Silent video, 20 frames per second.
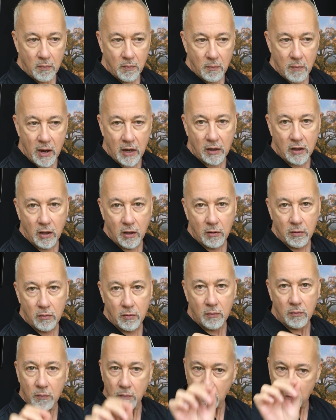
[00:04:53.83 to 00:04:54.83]
make the
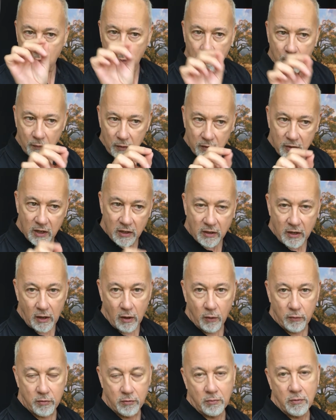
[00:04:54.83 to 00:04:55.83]

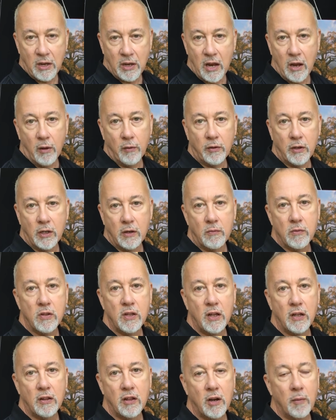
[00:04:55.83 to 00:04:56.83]
details count and
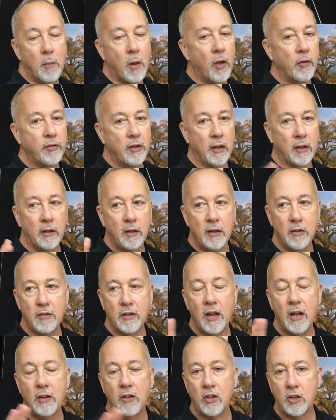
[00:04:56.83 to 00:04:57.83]
everything that a mahl stick is
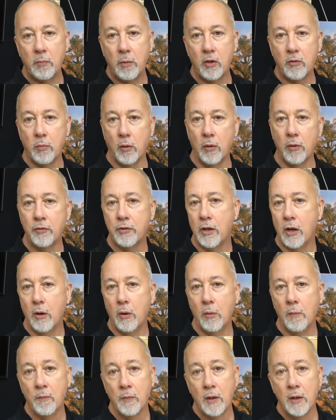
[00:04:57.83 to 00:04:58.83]
indispensable.
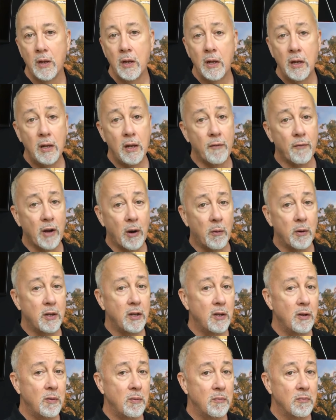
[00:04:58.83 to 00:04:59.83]
So if I were
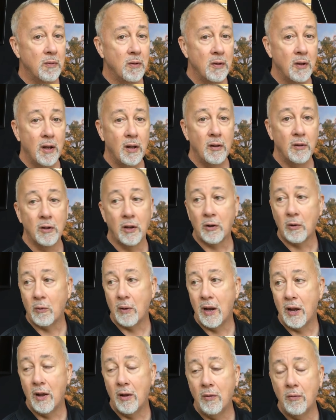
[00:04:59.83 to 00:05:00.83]
you, look
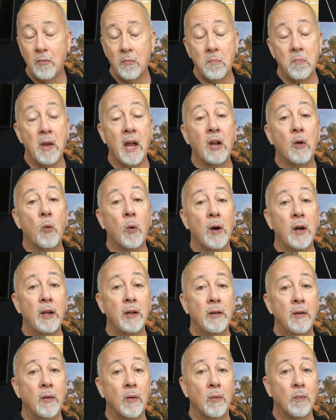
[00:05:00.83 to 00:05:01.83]
around, make
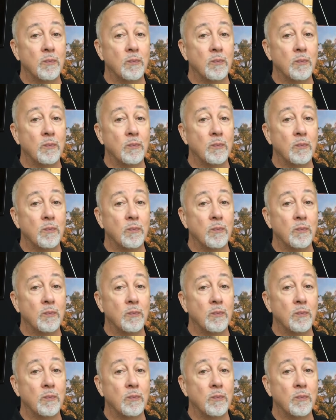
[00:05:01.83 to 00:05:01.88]
one,